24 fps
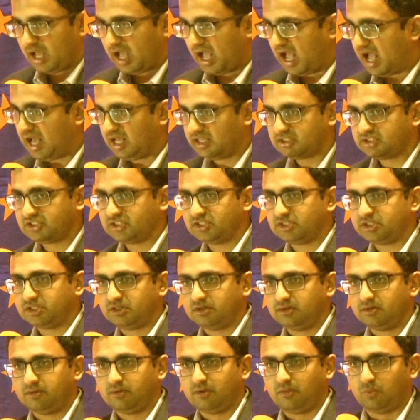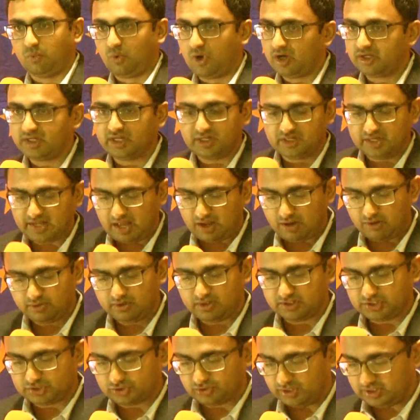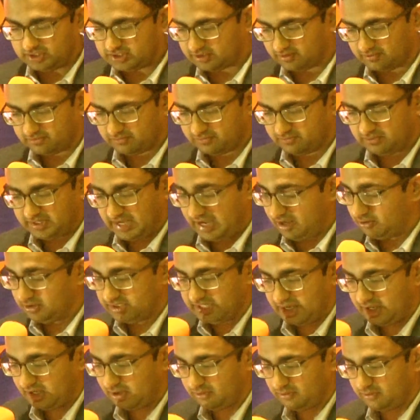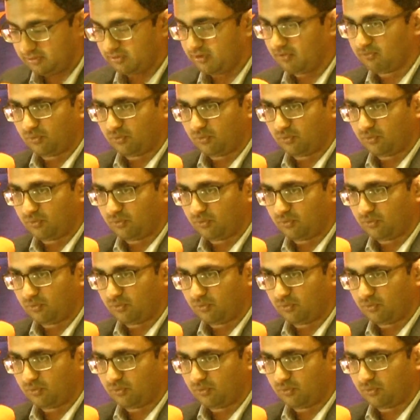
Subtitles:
as walking down the streets of downtown,